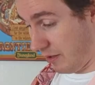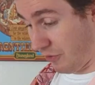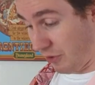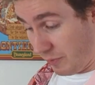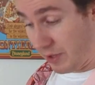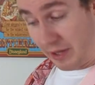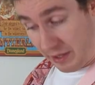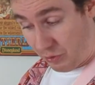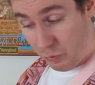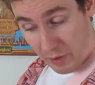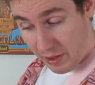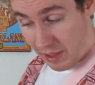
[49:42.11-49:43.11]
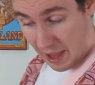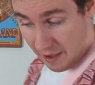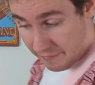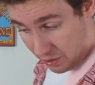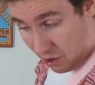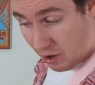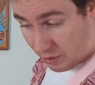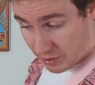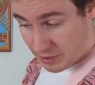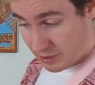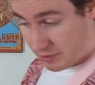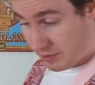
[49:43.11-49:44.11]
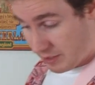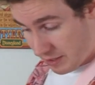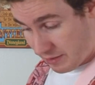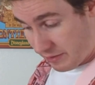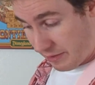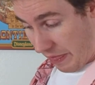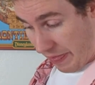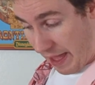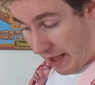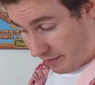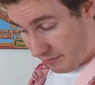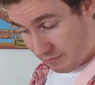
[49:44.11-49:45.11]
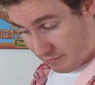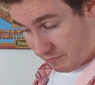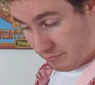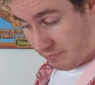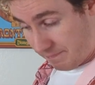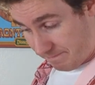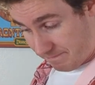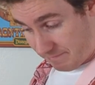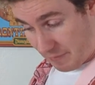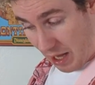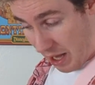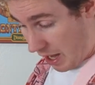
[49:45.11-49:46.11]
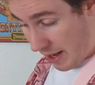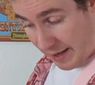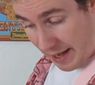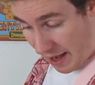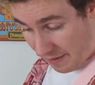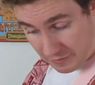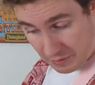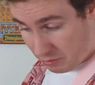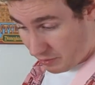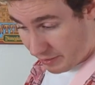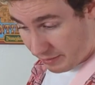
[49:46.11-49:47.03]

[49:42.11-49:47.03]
So it's with a heavy heart that I have to put